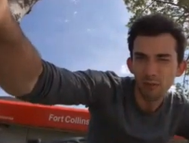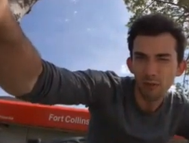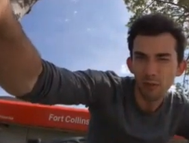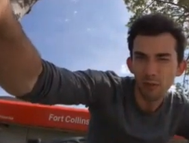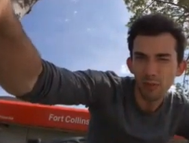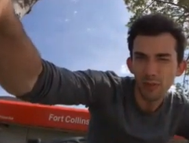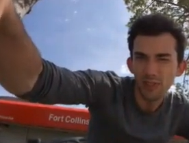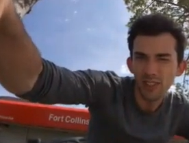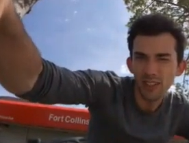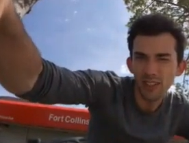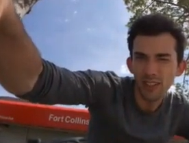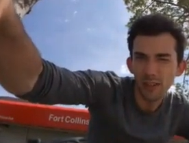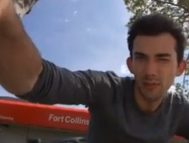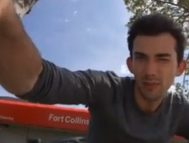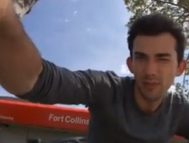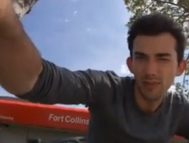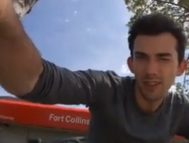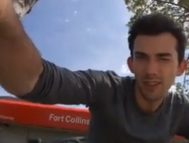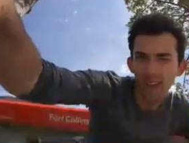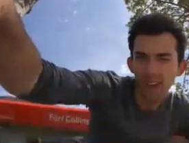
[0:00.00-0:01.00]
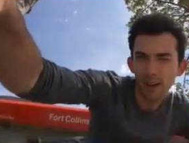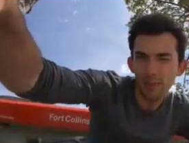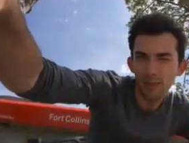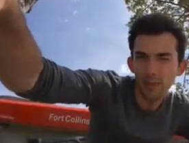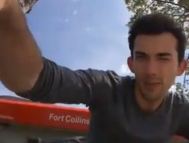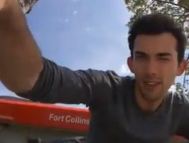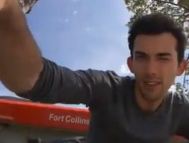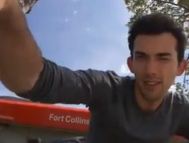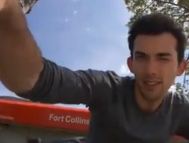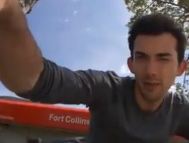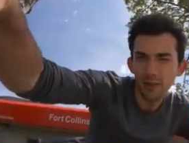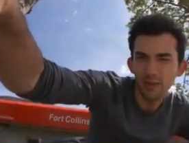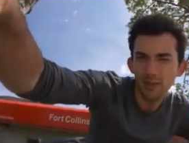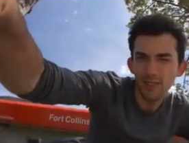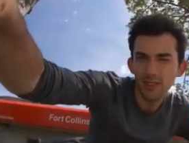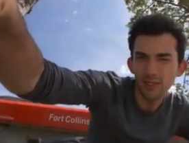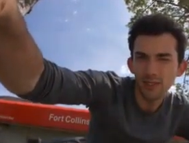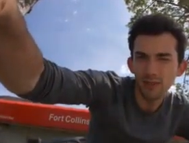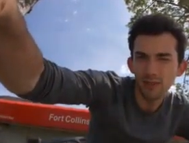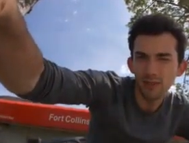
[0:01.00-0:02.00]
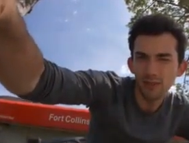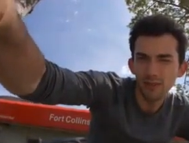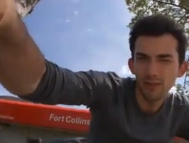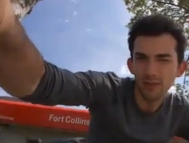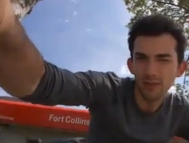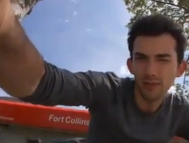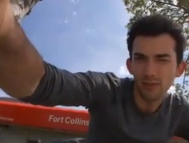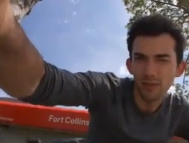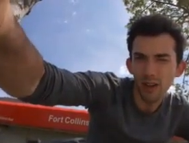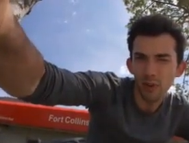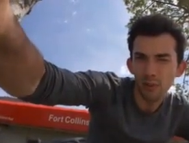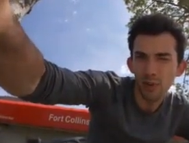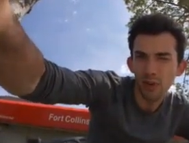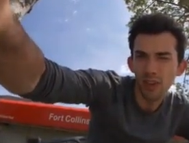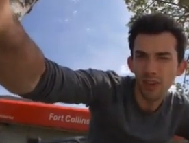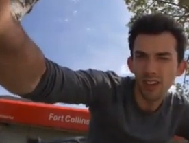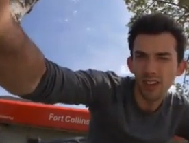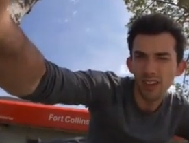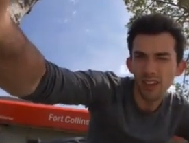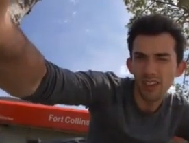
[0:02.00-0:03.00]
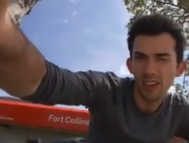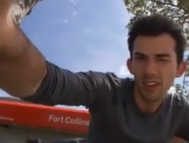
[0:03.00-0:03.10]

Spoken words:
We won't be setting up camp anytime soon, puppy.